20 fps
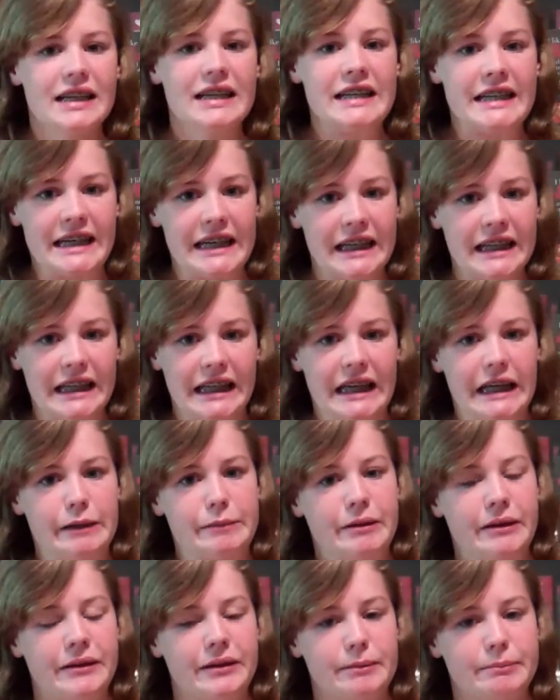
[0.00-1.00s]
I didn't like
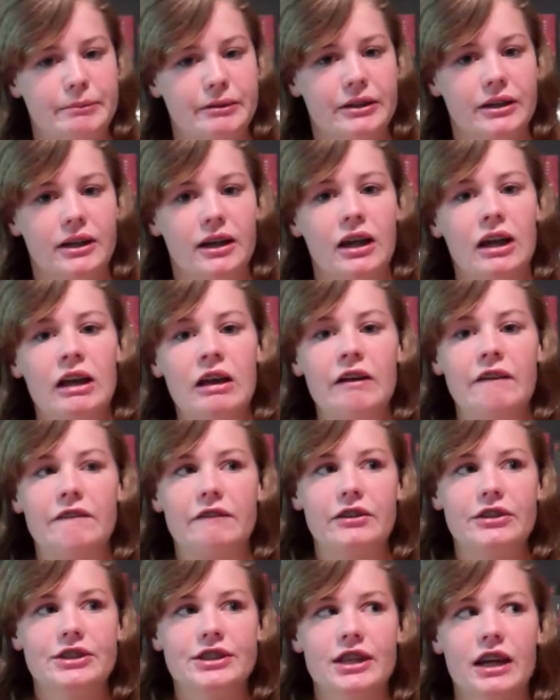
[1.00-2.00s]
about the book.
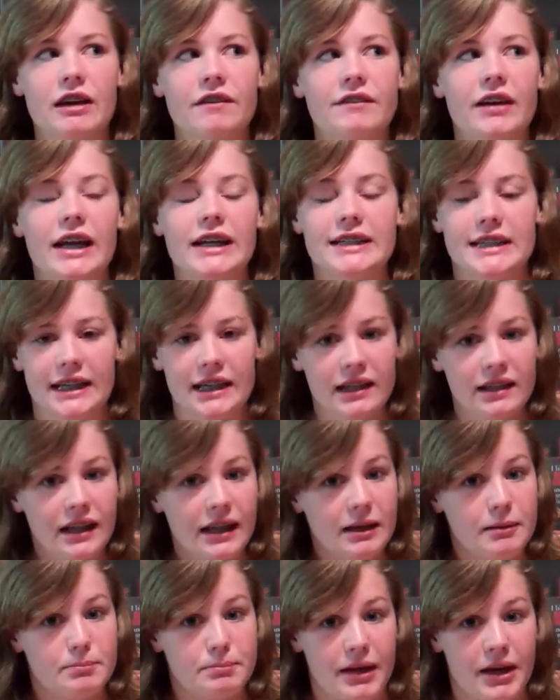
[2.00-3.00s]
First off, I didn't
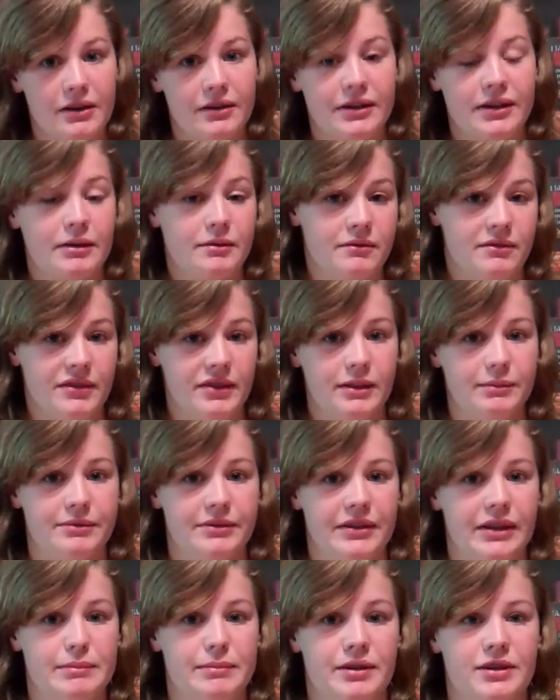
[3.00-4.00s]
like Baron and Philip
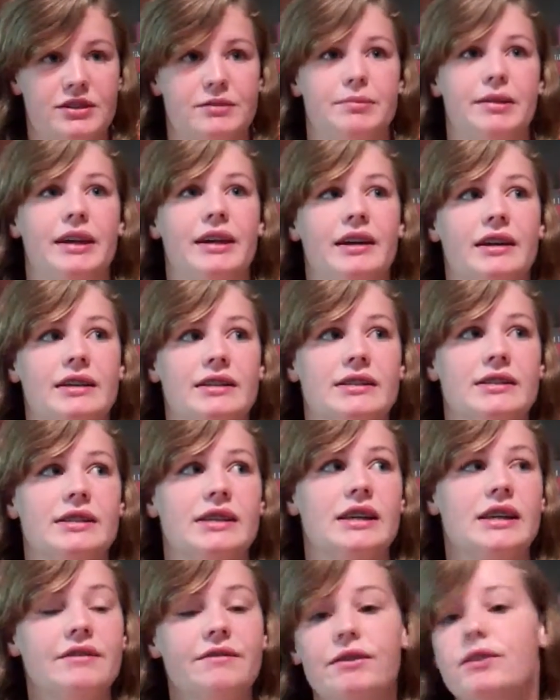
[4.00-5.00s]
very much
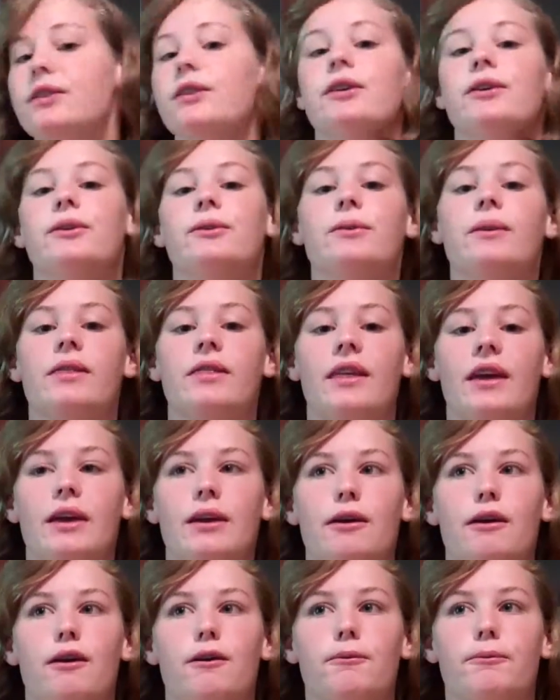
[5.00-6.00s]
because even though
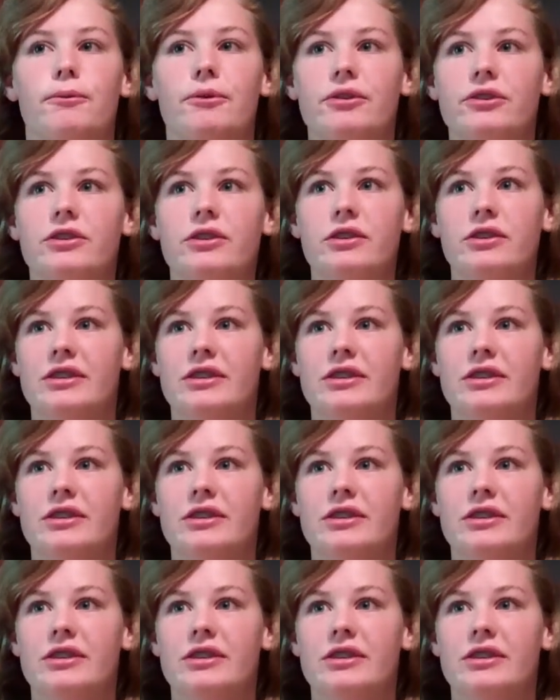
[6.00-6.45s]
they were